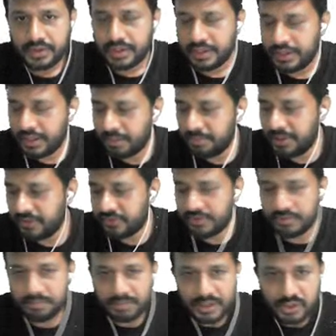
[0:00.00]
M is,
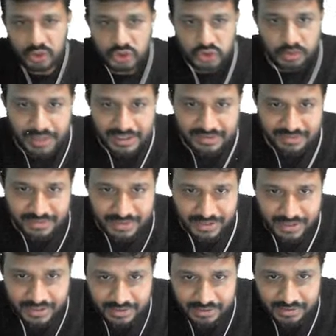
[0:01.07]
Manoj Kumar
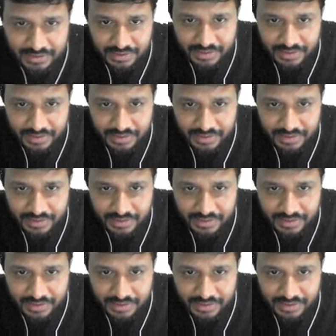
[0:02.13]
said